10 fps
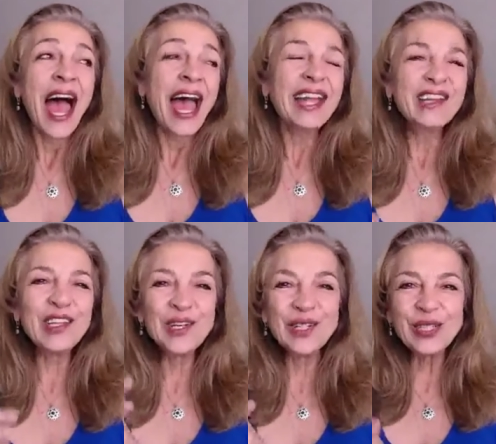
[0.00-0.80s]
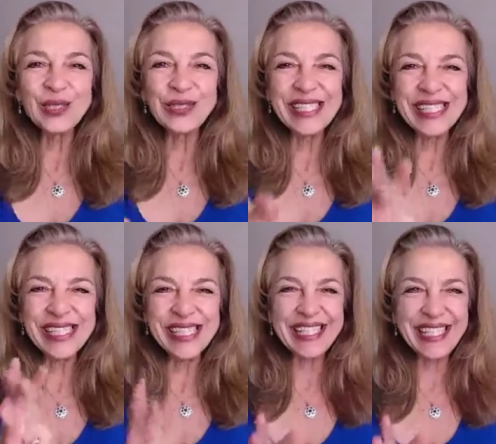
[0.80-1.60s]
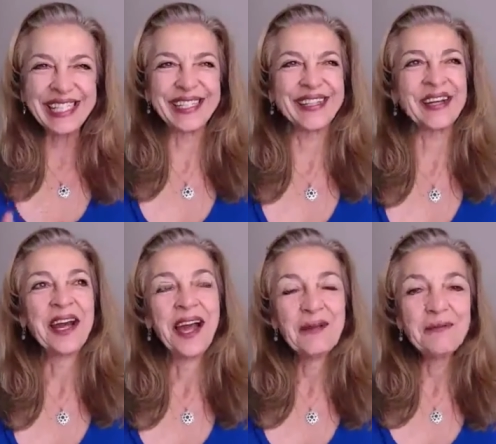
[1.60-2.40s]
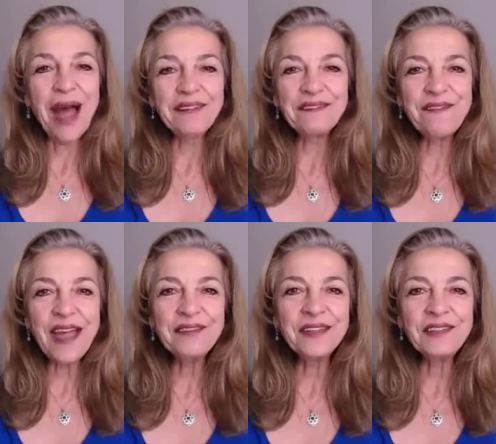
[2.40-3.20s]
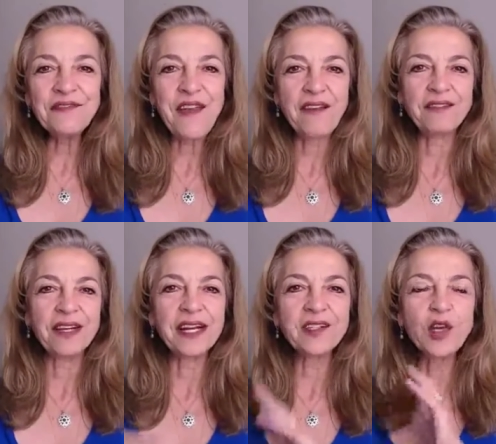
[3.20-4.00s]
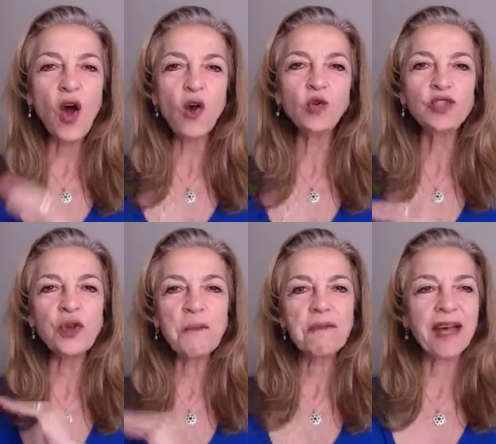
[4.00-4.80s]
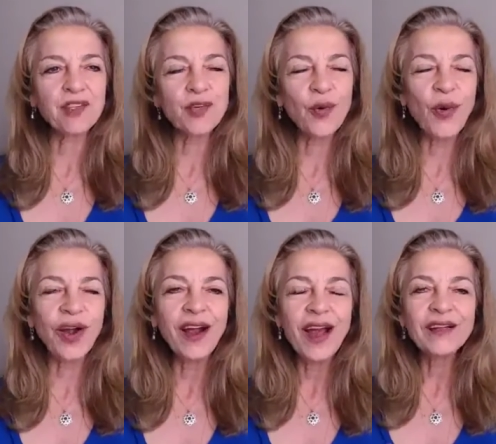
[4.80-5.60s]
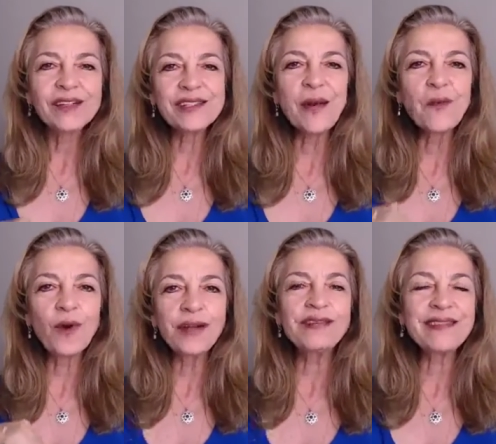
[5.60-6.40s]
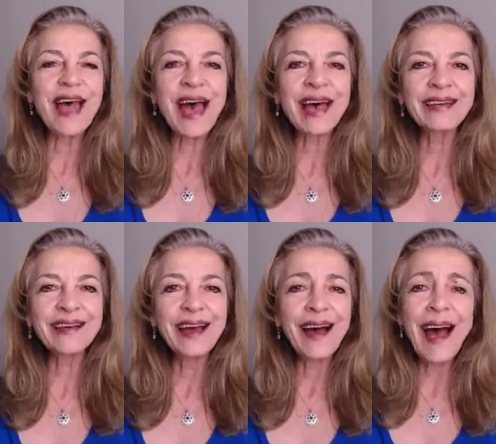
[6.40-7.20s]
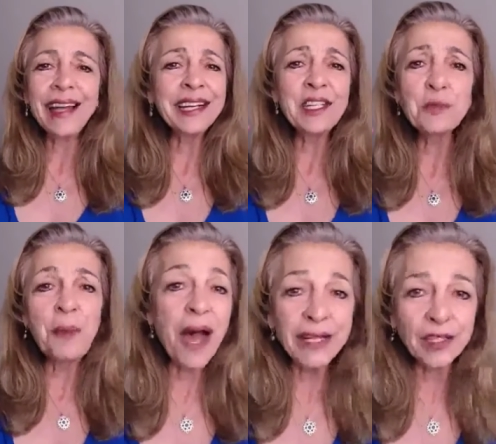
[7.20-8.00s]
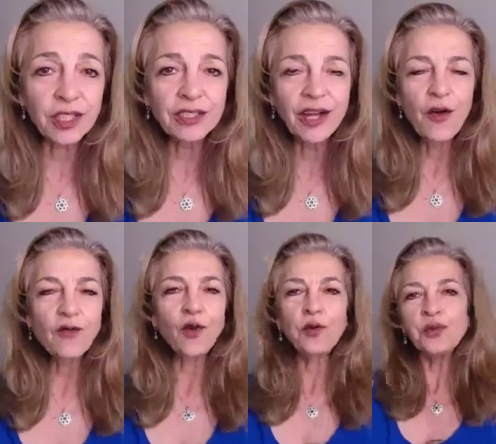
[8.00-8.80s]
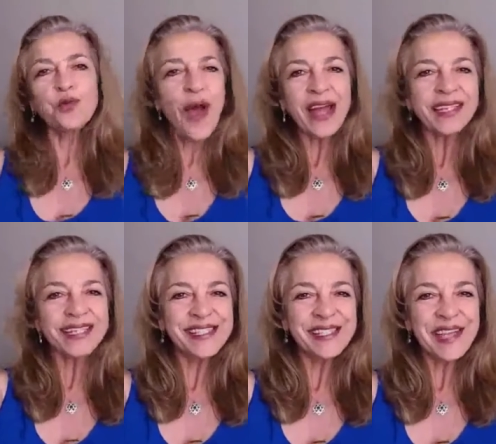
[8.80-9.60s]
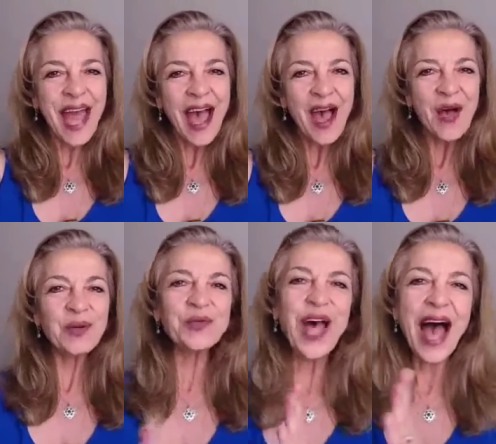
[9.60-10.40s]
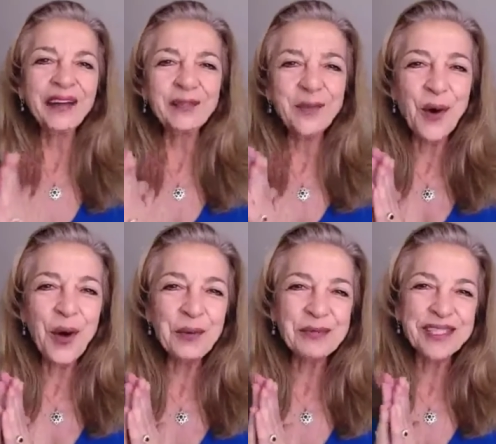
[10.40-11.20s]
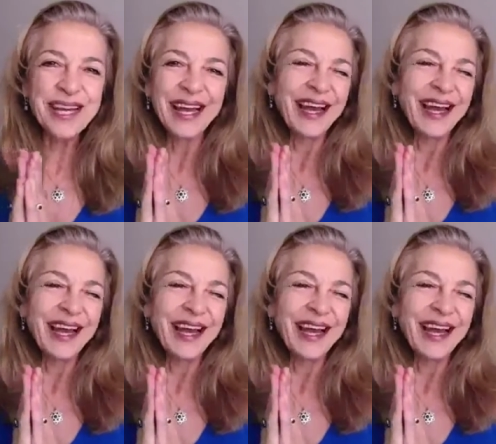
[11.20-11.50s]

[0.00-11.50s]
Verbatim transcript: and look who is here. My favorite, favorite coach, mentor, someone that I admire Forbes Riley's in the house. Hi, Forbes.